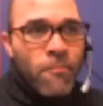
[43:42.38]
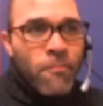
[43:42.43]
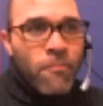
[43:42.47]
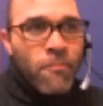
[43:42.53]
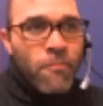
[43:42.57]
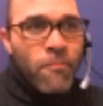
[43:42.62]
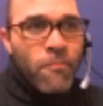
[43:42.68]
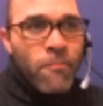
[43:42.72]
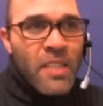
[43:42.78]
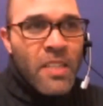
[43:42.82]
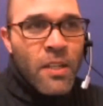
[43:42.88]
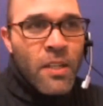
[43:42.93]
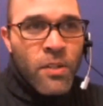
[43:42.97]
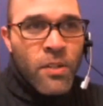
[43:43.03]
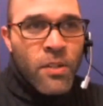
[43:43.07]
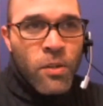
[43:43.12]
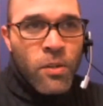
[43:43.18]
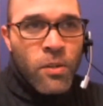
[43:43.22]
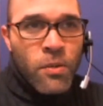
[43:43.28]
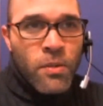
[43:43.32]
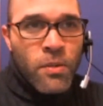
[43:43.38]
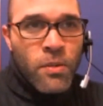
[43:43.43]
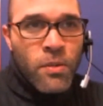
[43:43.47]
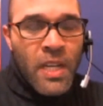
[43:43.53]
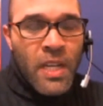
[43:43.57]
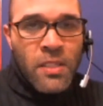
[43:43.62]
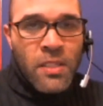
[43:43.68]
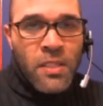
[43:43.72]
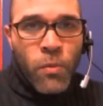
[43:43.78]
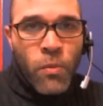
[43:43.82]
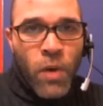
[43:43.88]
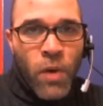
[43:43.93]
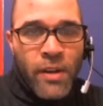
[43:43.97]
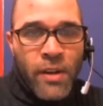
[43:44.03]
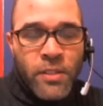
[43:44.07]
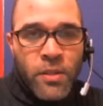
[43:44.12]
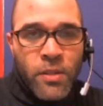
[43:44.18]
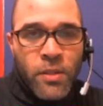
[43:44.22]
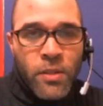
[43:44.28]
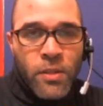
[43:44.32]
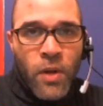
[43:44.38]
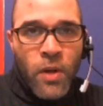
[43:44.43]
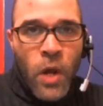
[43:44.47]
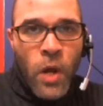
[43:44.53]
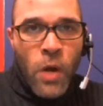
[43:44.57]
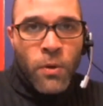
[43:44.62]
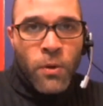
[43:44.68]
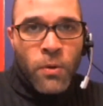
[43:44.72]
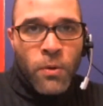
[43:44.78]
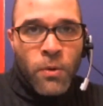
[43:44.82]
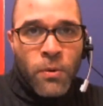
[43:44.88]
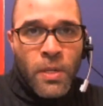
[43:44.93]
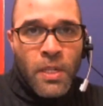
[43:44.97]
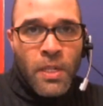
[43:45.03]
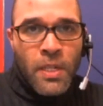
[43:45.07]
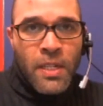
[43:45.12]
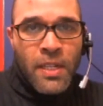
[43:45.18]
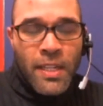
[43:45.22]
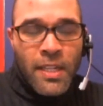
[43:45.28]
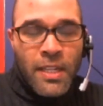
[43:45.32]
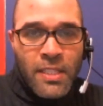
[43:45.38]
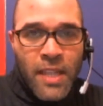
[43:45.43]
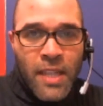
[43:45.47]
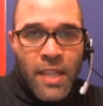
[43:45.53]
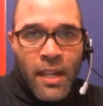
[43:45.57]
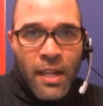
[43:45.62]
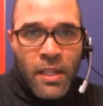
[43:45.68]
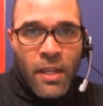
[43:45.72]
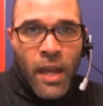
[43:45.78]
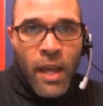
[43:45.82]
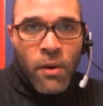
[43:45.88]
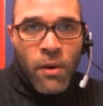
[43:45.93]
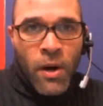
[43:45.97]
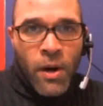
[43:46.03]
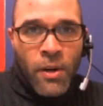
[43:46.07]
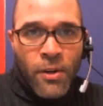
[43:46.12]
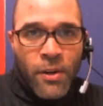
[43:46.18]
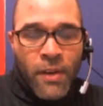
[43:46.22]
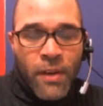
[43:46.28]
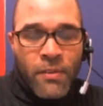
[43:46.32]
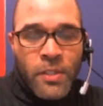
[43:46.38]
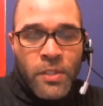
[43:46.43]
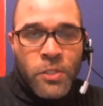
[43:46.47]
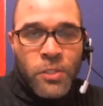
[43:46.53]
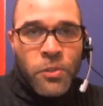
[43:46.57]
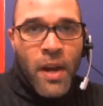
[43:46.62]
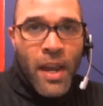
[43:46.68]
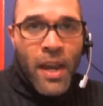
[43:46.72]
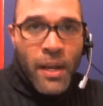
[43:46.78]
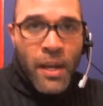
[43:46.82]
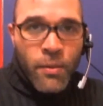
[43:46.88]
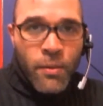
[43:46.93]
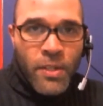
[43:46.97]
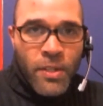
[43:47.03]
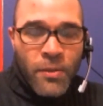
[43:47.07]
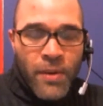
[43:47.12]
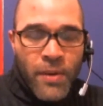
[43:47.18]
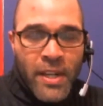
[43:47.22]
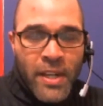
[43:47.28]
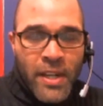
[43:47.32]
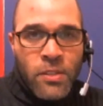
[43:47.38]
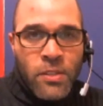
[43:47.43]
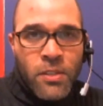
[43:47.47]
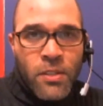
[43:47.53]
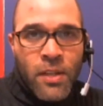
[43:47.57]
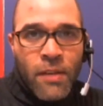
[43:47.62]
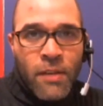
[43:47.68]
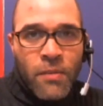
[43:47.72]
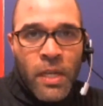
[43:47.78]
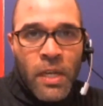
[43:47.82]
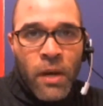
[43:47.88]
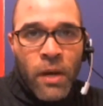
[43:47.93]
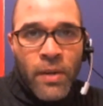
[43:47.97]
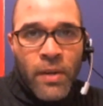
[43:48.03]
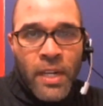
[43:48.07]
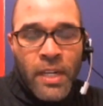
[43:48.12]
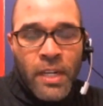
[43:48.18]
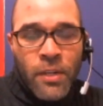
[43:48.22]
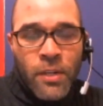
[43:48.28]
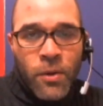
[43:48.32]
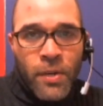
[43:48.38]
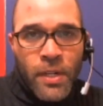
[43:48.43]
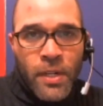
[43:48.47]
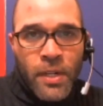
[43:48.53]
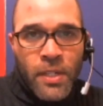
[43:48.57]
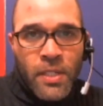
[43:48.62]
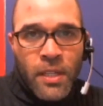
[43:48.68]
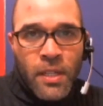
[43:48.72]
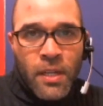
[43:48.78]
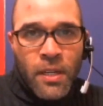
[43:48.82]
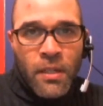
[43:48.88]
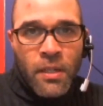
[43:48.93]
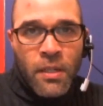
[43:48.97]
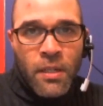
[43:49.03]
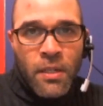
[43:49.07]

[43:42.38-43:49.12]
until you test the waters, you don't know exactly how hard you have to try and what directions you have to go in order to